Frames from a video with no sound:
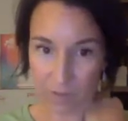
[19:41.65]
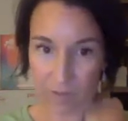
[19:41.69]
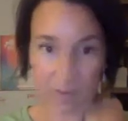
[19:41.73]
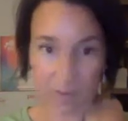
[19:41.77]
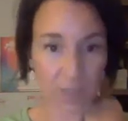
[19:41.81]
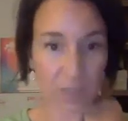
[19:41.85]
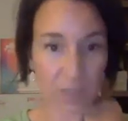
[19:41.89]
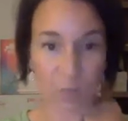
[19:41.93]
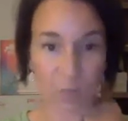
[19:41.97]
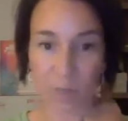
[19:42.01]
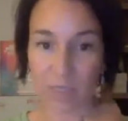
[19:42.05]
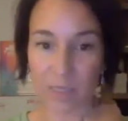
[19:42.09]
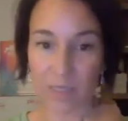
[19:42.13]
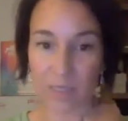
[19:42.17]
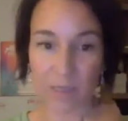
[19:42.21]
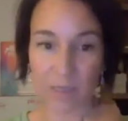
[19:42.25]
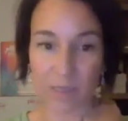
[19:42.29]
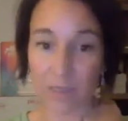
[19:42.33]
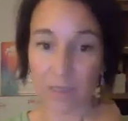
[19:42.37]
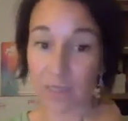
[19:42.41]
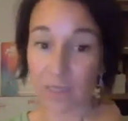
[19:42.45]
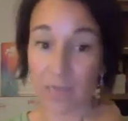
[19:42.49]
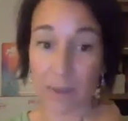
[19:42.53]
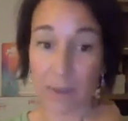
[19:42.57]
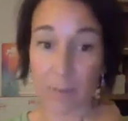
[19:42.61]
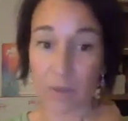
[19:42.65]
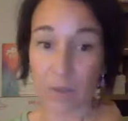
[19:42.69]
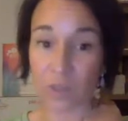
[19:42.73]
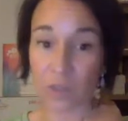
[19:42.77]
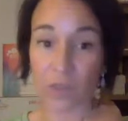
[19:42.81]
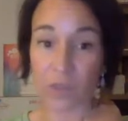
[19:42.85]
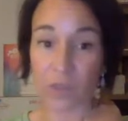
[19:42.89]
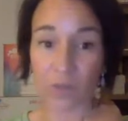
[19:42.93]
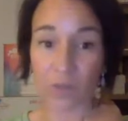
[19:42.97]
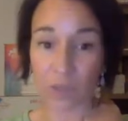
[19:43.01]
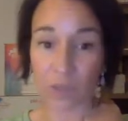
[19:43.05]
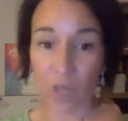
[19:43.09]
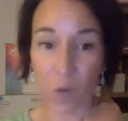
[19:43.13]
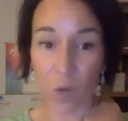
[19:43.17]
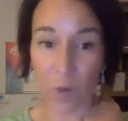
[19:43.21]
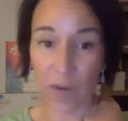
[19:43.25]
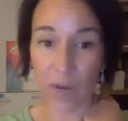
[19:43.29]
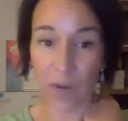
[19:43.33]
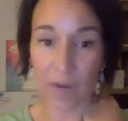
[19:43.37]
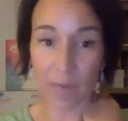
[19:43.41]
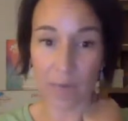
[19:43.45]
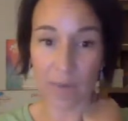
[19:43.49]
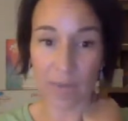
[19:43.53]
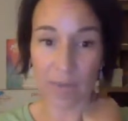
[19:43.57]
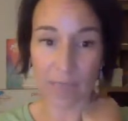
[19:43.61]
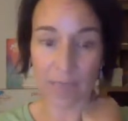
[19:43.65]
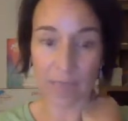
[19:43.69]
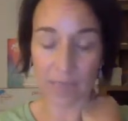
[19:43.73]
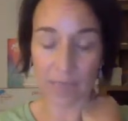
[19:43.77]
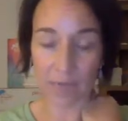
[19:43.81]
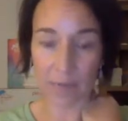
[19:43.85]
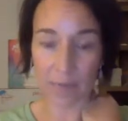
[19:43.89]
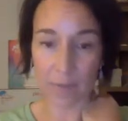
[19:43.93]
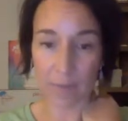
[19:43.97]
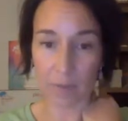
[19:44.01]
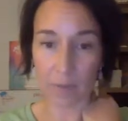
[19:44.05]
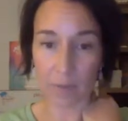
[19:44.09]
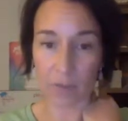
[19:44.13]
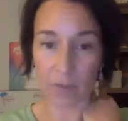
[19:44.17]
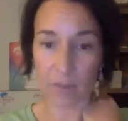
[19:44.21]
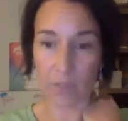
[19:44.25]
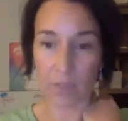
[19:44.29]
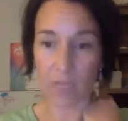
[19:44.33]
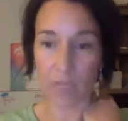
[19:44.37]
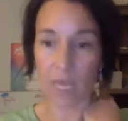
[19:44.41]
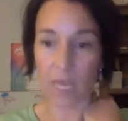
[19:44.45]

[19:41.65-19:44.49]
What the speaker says: This business is numbers, and there's no way to BS the numbers.